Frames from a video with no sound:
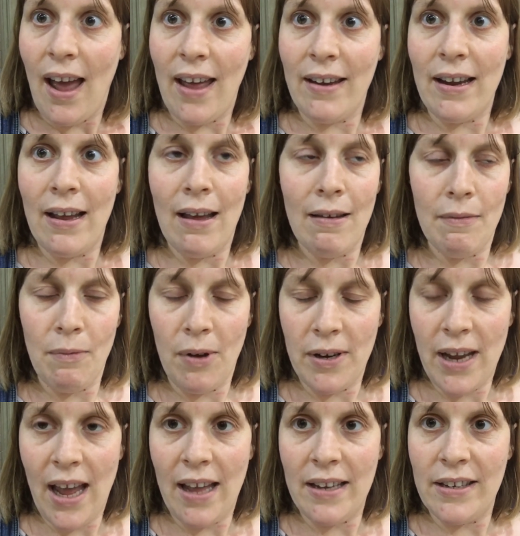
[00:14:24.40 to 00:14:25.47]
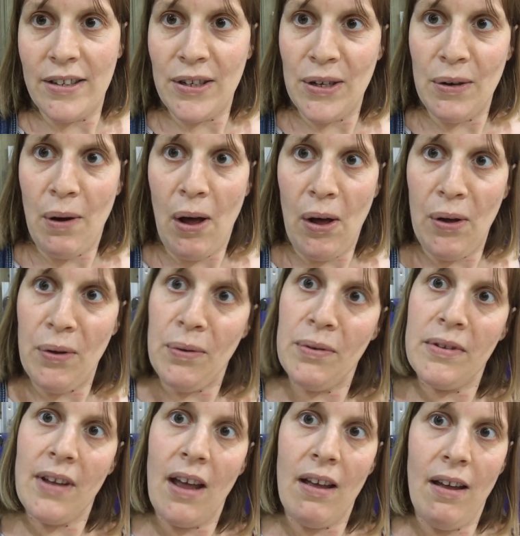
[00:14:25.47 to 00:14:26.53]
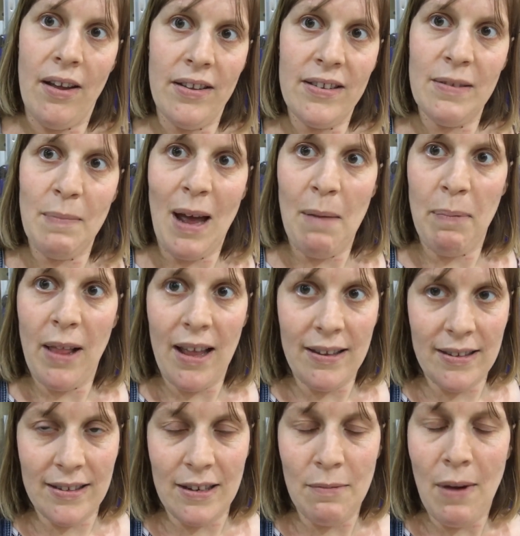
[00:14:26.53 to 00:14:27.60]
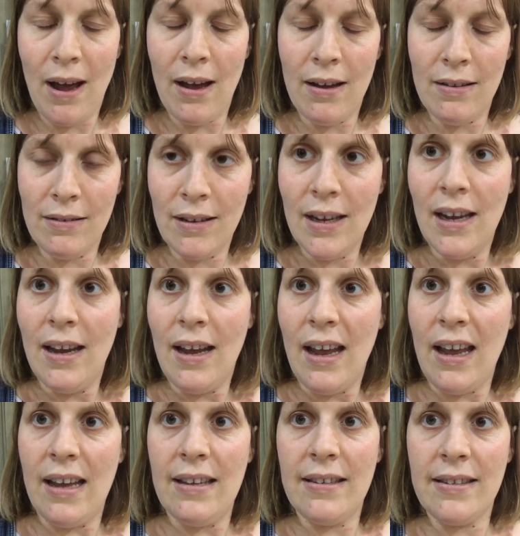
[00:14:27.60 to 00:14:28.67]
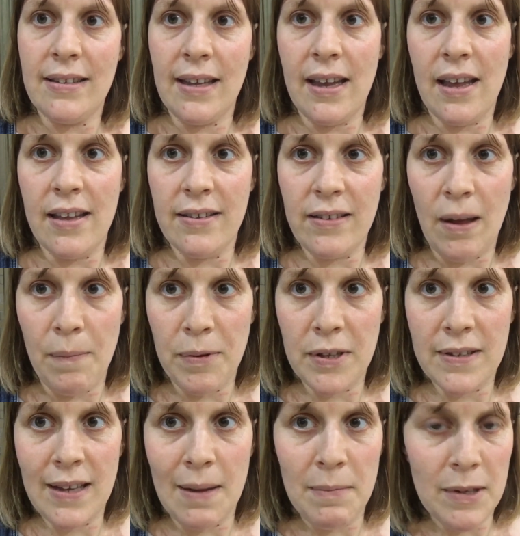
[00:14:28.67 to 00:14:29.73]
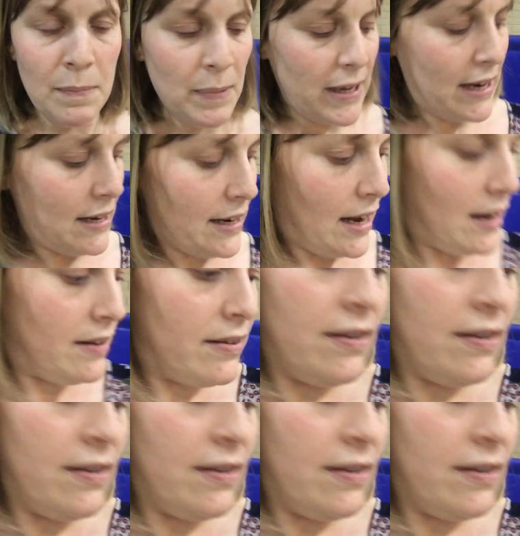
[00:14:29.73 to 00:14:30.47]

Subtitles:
and that one hand to hold onto my plaster while it stems the bleeding.